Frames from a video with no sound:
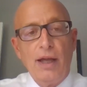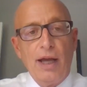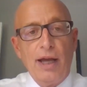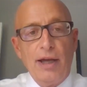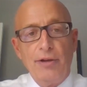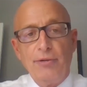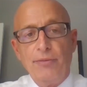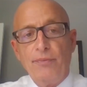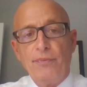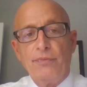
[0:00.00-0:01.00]

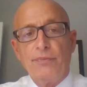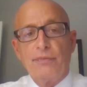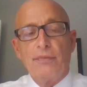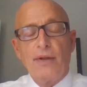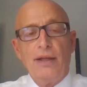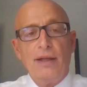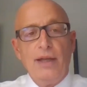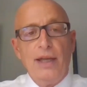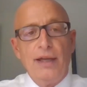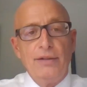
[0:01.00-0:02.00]
um,
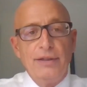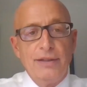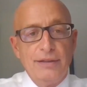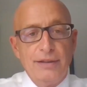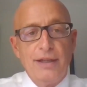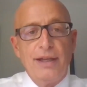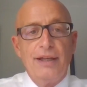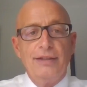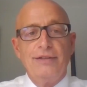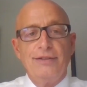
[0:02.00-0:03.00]
Al
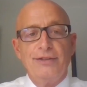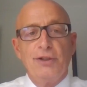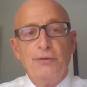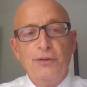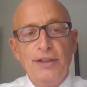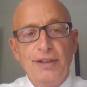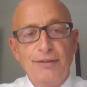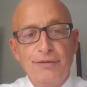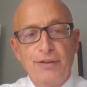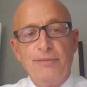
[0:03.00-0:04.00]
and Sophia
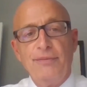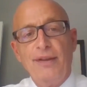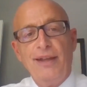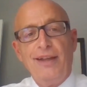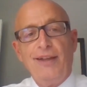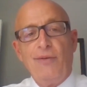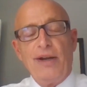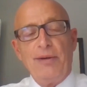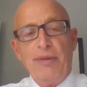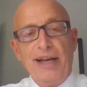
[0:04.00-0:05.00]
from
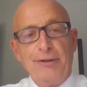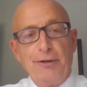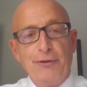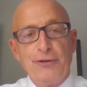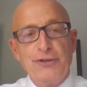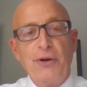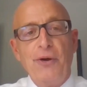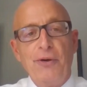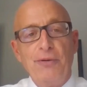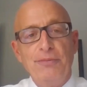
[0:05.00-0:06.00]
want to buy their first
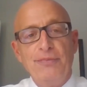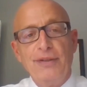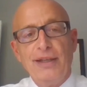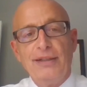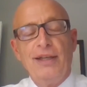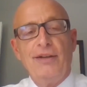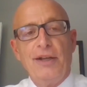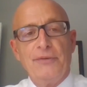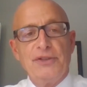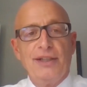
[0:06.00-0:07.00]
home, and then
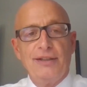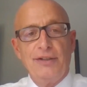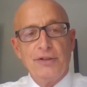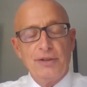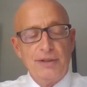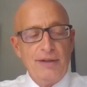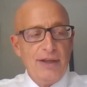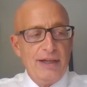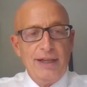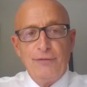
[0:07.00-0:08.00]
all of a sudden they've
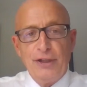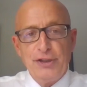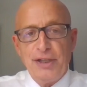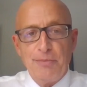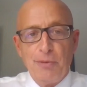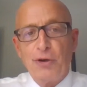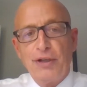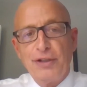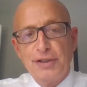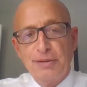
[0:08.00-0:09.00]
got an FHA
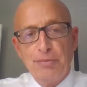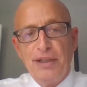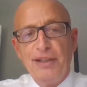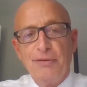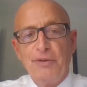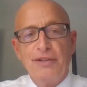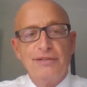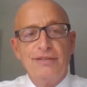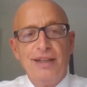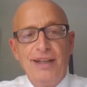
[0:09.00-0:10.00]
mortgage competing
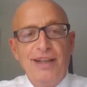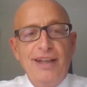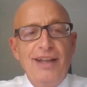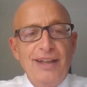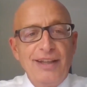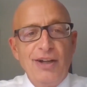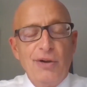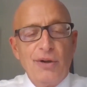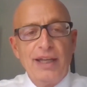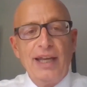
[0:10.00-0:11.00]
with,
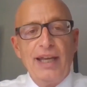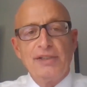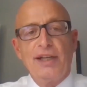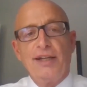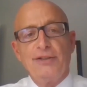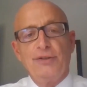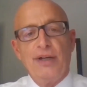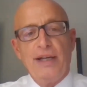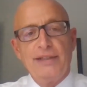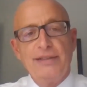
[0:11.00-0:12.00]
a cash
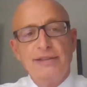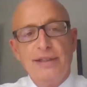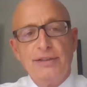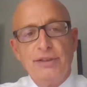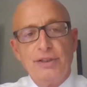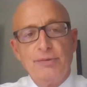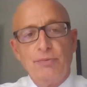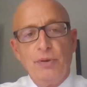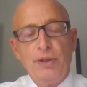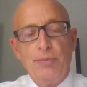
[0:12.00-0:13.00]
contract. It just
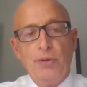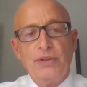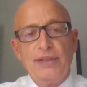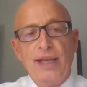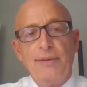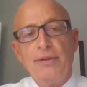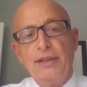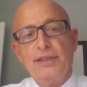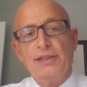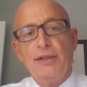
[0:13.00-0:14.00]
really puts them at
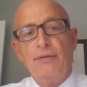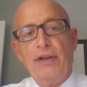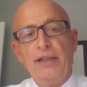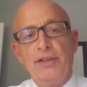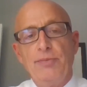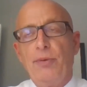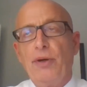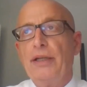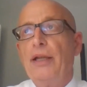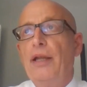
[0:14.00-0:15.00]
a disadvantage.
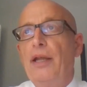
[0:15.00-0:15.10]
But